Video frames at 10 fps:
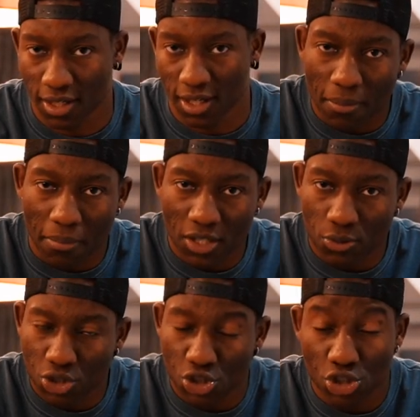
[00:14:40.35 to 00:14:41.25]
The brands
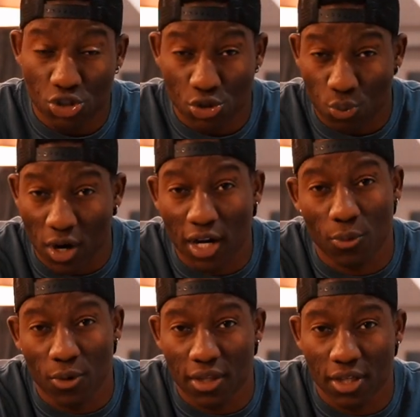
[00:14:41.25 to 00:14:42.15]
which you choose to work
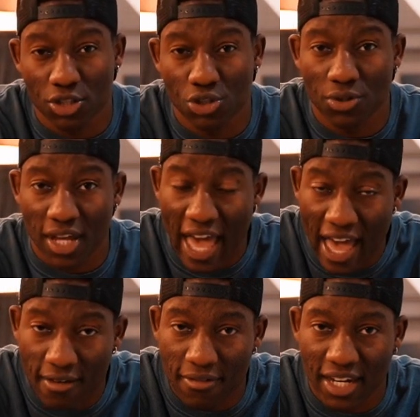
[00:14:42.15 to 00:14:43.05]
with should
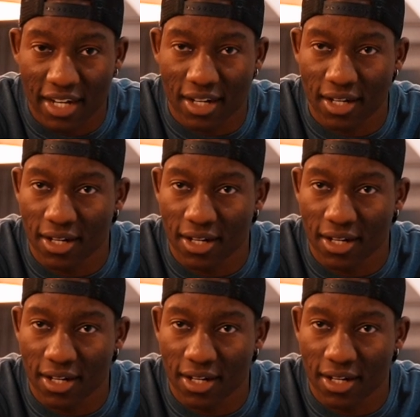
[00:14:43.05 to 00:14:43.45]
have